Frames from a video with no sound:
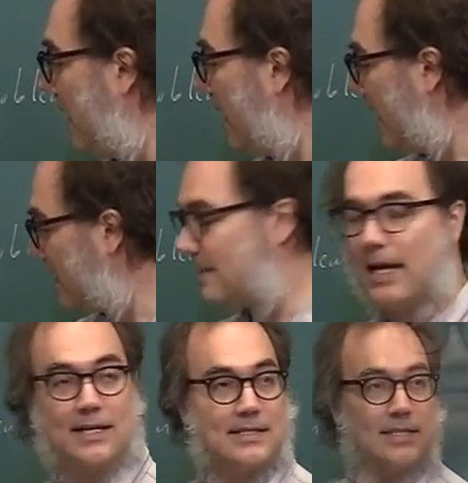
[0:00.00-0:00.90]

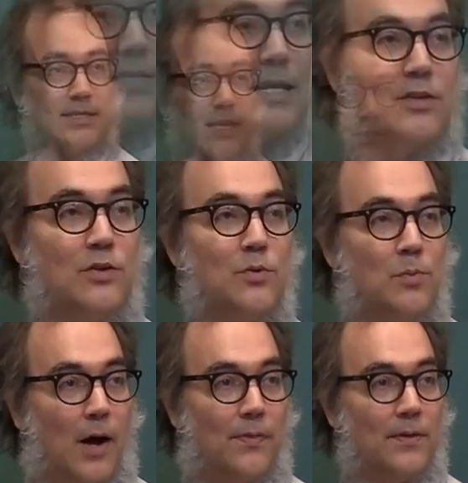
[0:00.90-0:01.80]
x-axis at
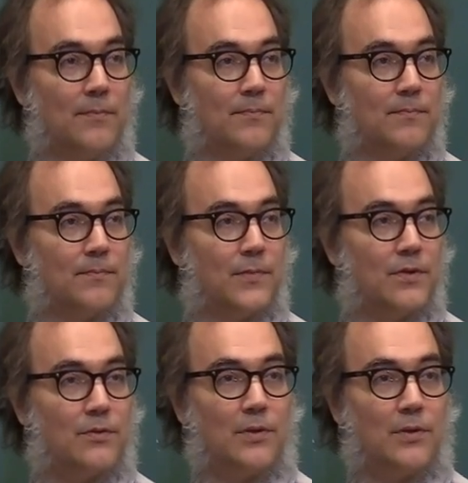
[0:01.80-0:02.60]
Q1. So